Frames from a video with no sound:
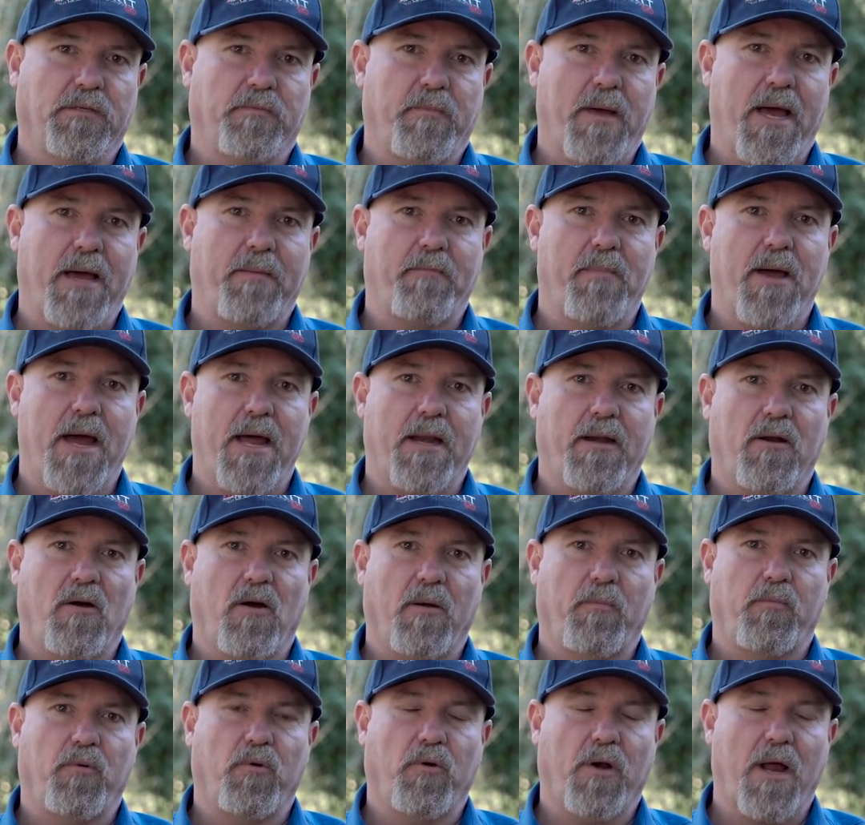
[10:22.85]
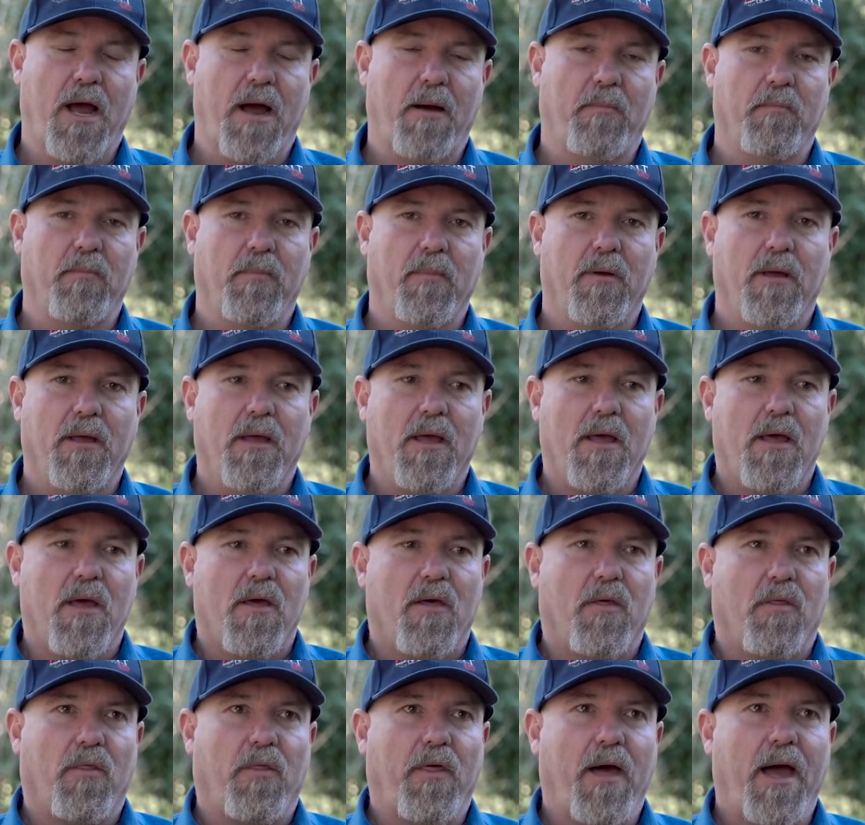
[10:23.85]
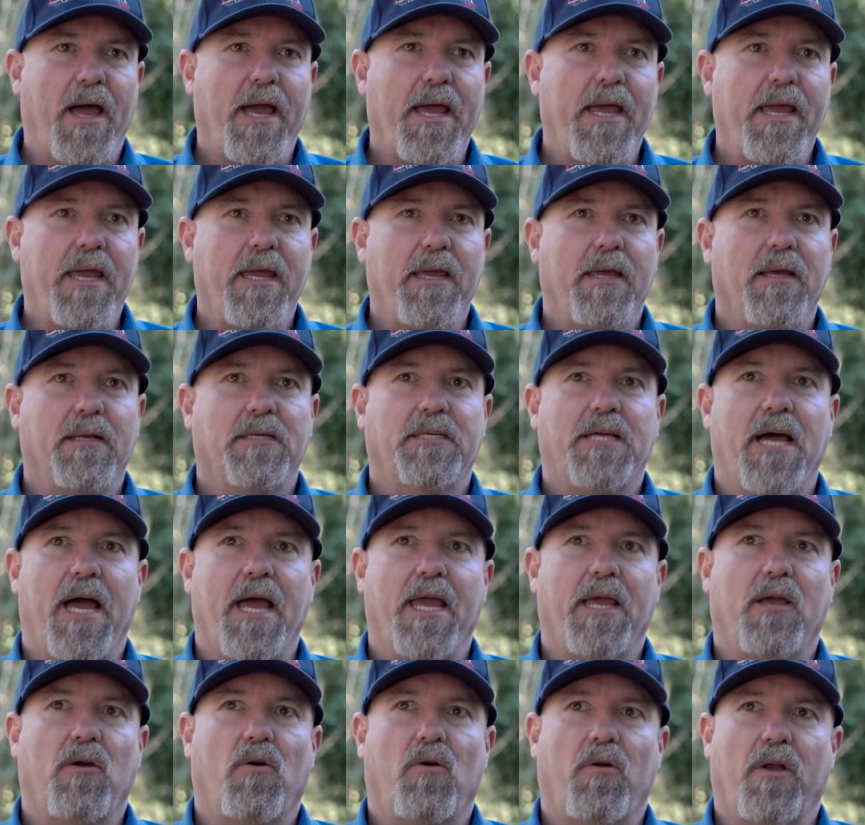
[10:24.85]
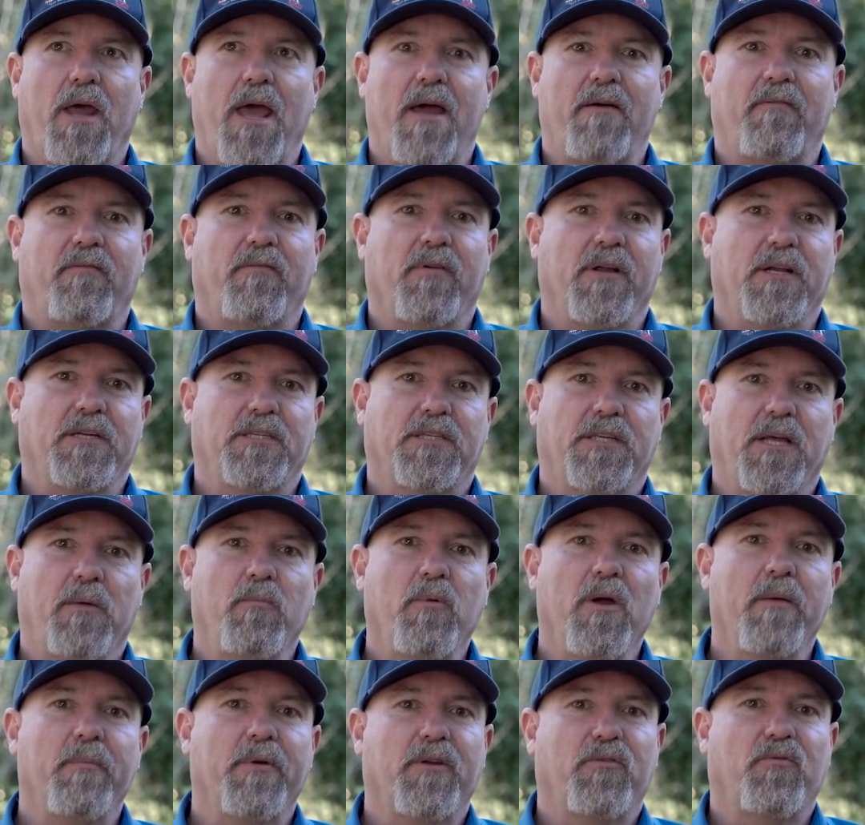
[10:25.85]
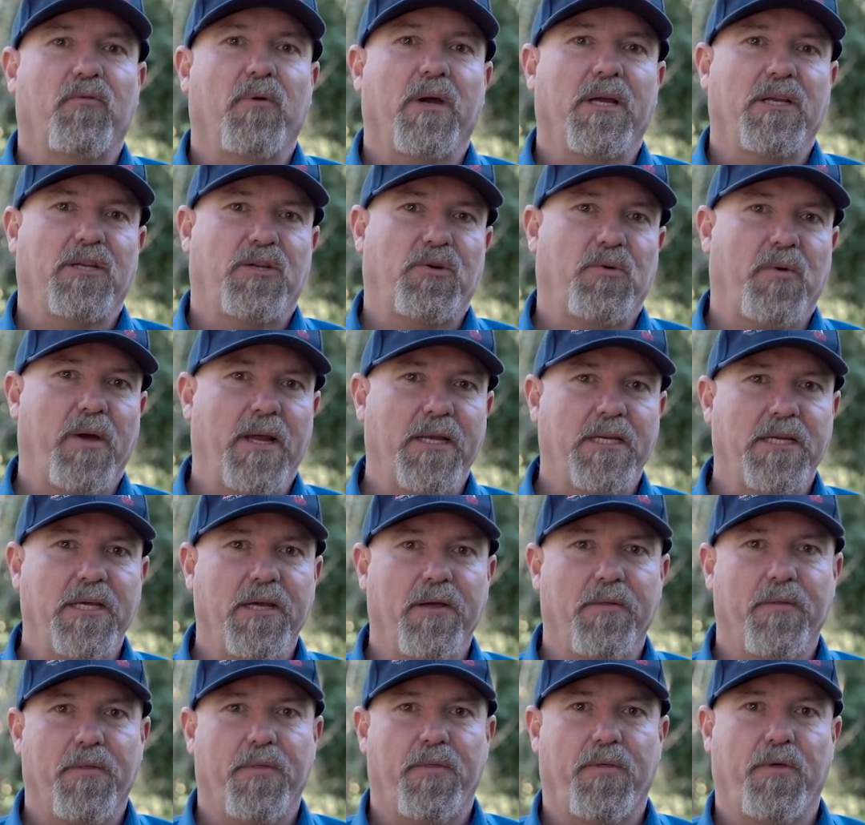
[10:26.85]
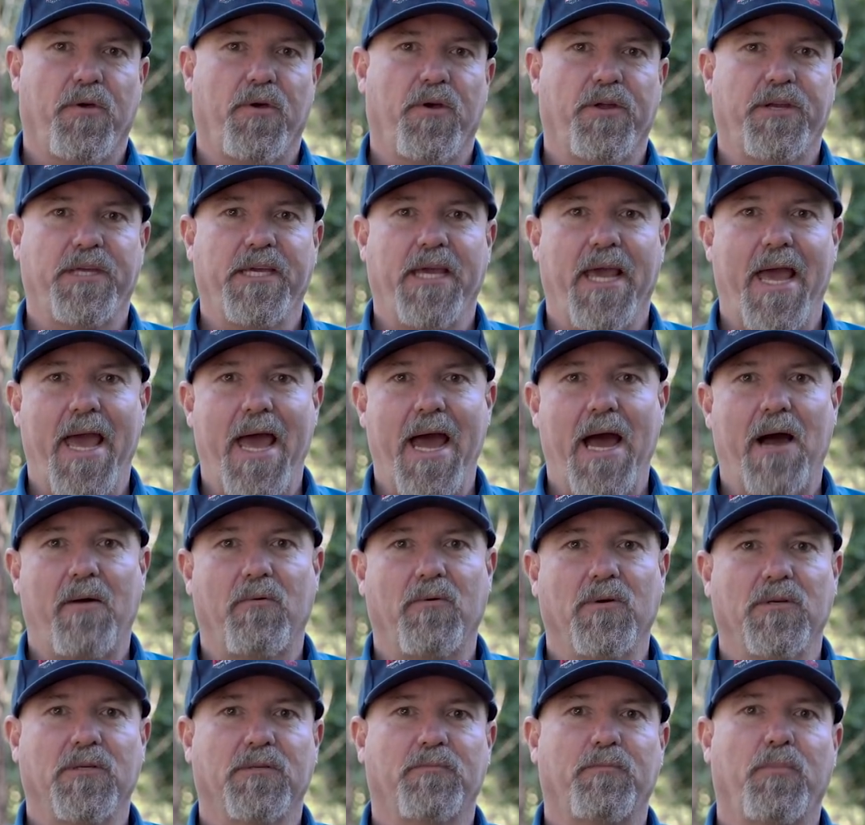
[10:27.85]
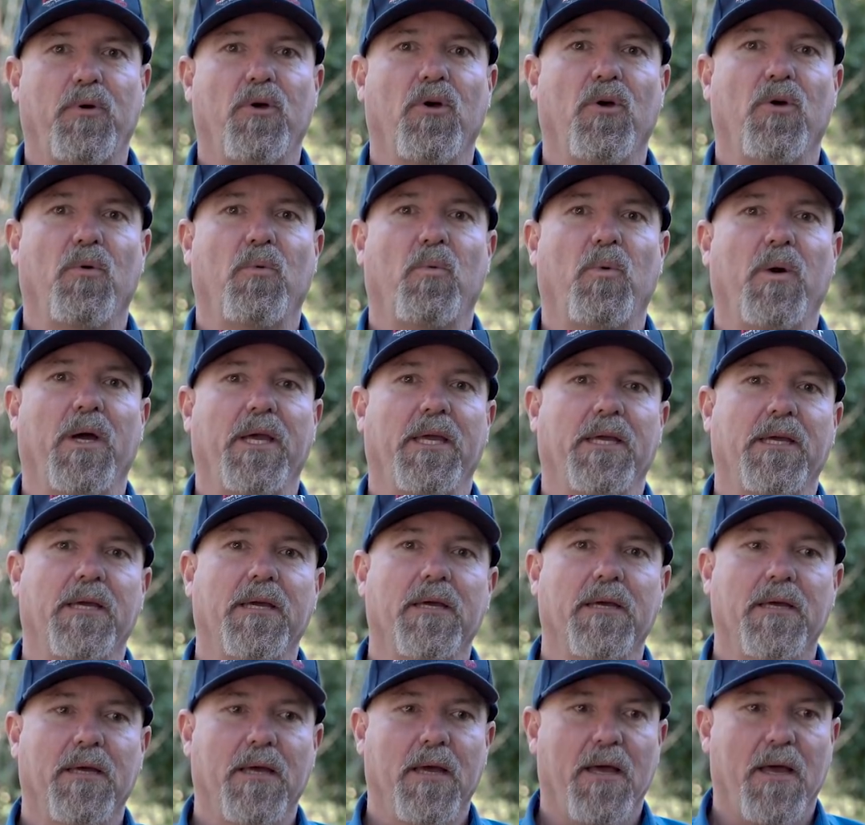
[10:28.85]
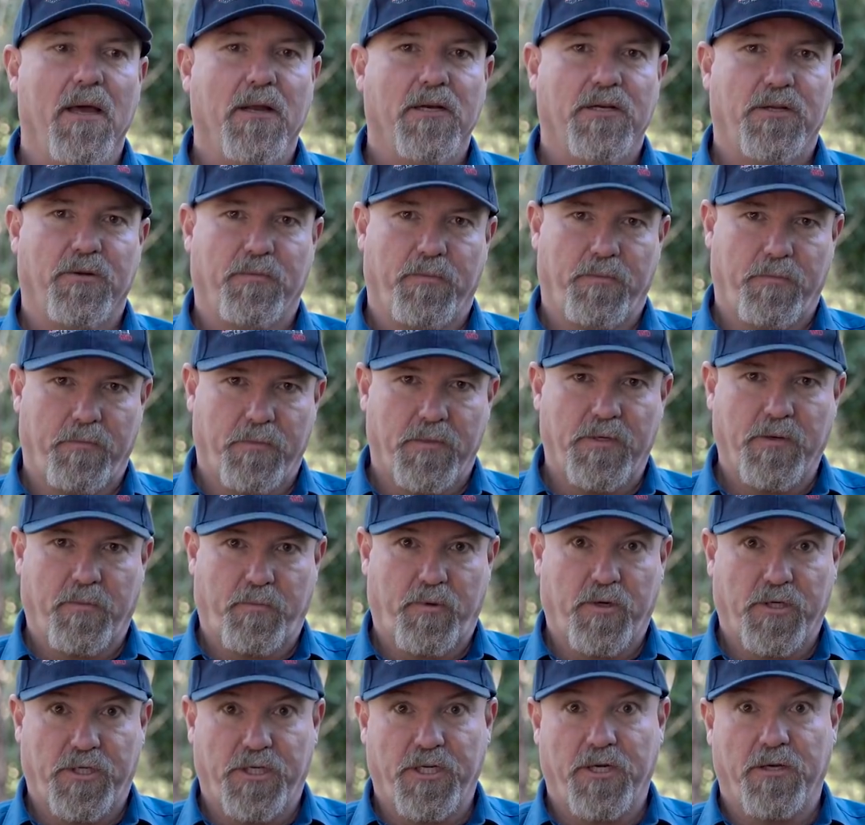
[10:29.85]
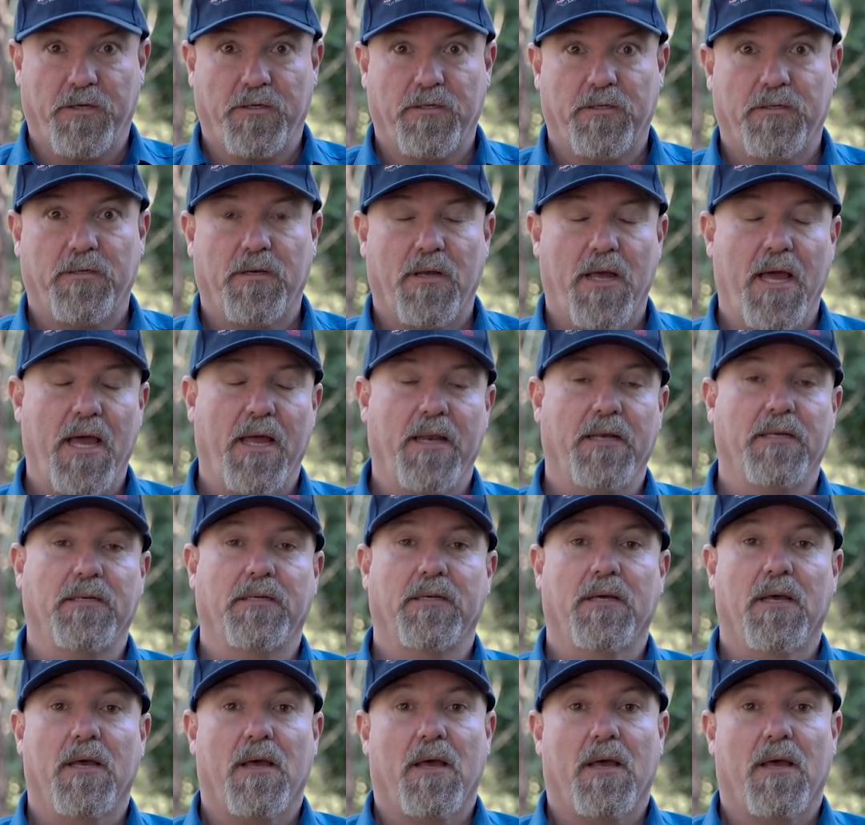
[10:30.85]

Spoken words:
MadMatt and I put up, they take on average somewhere between 20 and 30 hours per week to produce. And